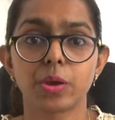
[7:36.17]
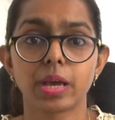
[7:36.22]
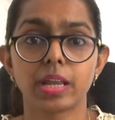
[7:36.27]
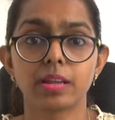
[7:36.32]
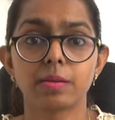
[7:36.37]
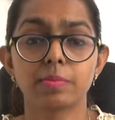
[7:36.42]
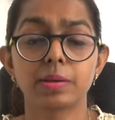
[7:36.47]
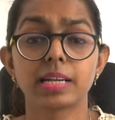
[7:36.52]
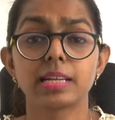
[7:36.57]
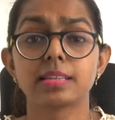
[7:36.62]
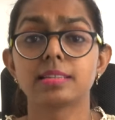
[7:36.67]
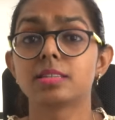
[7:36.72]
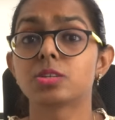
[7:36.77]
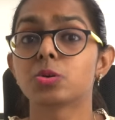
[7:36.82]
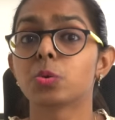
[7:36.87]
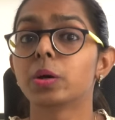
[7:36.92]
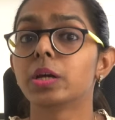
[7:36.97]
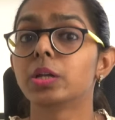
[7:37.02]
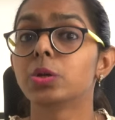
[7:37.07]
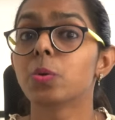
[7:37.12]
writer because it's
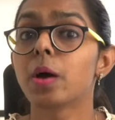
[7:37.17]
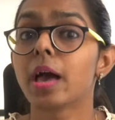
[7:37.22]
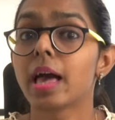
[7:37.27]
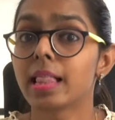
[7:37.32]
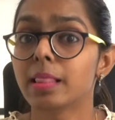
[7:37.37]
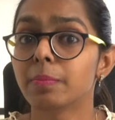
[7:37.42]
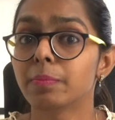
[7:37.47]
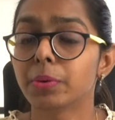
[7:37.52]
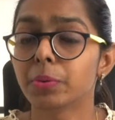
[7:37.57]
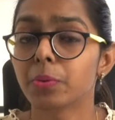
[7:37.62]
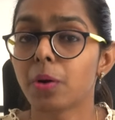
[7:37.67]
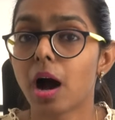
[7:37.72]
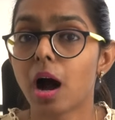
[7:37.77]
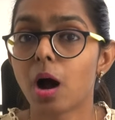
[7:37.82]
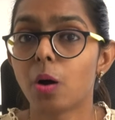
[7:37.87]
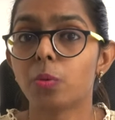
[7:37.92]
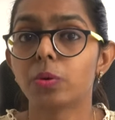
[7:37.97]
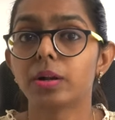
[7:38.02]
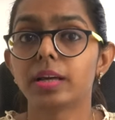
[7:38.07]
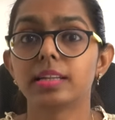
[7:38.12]
going to help you
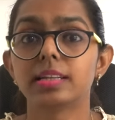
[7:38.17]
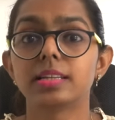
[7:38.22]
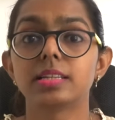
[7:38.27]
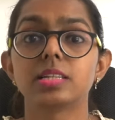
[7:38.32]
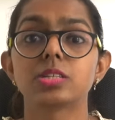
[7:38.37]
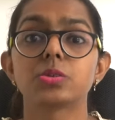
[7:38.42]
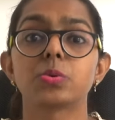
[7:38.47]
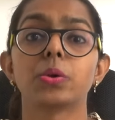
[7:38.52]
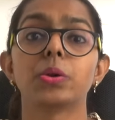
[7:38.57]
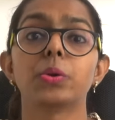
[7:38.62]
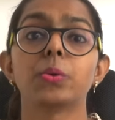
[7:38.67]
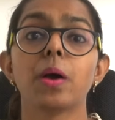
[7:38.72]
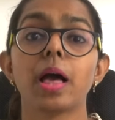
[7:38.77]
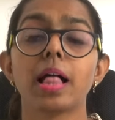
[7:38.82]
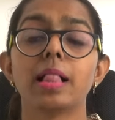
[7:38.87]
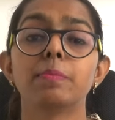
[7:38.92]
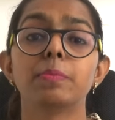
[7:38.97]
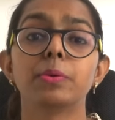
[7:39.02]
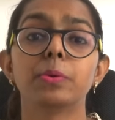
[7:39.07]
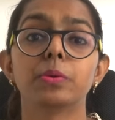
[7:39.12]
out and it is going to
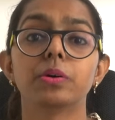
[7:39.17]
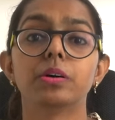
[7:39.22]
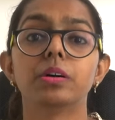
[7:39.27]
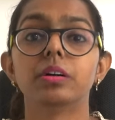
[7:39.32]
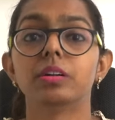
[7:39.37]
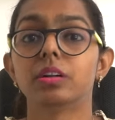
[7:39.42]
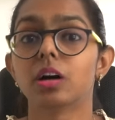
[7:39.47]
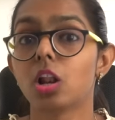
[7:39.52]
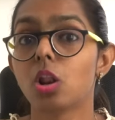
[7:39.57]
help you earn